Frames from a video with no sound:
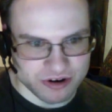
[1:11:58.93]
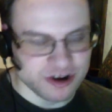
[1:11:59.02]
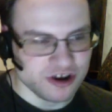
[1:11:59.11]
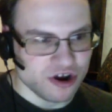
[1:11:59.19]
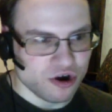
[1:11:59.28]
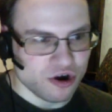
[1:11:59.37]

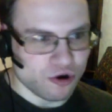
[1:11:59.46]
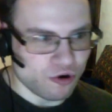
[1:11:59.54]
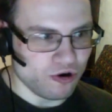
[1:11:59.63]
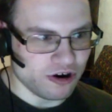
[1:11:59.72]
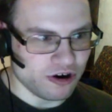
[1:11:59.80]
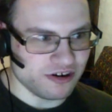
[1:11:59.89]

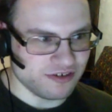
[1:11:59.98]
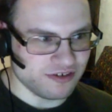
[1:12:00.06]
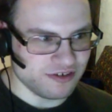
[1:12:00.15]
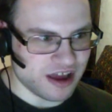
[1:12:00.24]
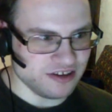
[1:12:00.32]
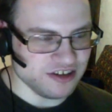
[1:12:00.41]
or
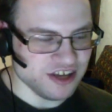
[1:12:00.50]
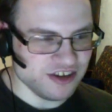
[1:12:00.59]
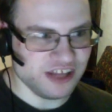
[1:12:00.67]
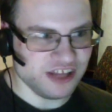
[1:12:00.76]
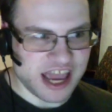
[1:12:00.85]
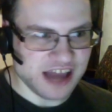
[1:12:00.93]
nearly
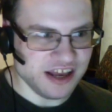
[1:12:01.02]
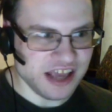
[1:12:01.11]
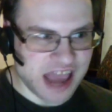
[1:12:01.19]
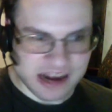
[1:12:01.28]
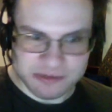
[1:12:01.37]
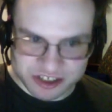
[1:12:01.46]
any
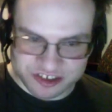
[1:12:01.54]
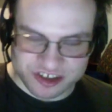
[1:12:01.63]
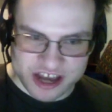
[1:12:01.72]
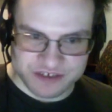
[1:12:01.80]
anime site for a